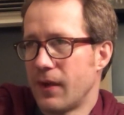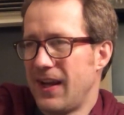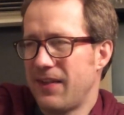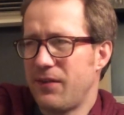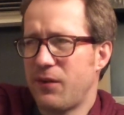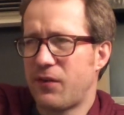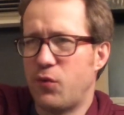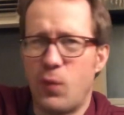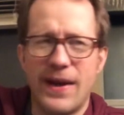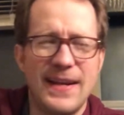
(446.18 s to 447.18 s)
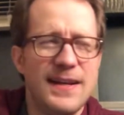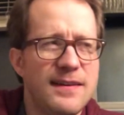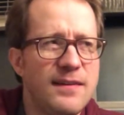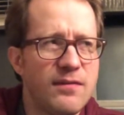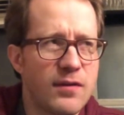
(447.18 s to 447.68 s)
a little sweaty
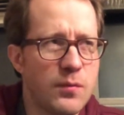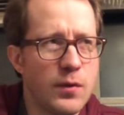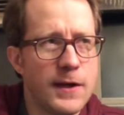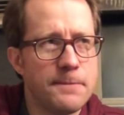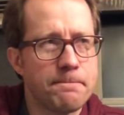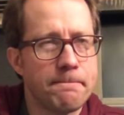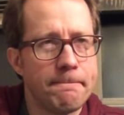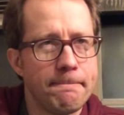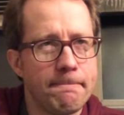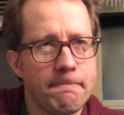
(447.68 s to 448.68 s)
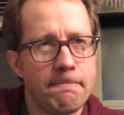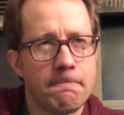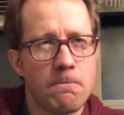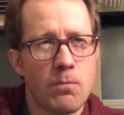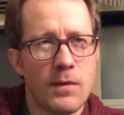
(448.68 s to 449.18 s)
in some way.
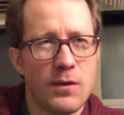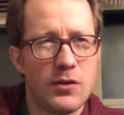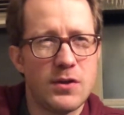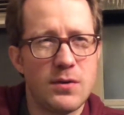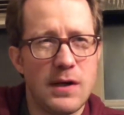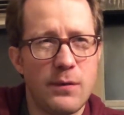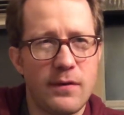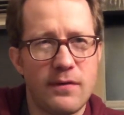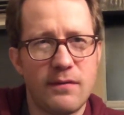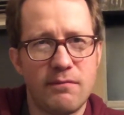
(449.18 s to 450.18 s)
So I don't always,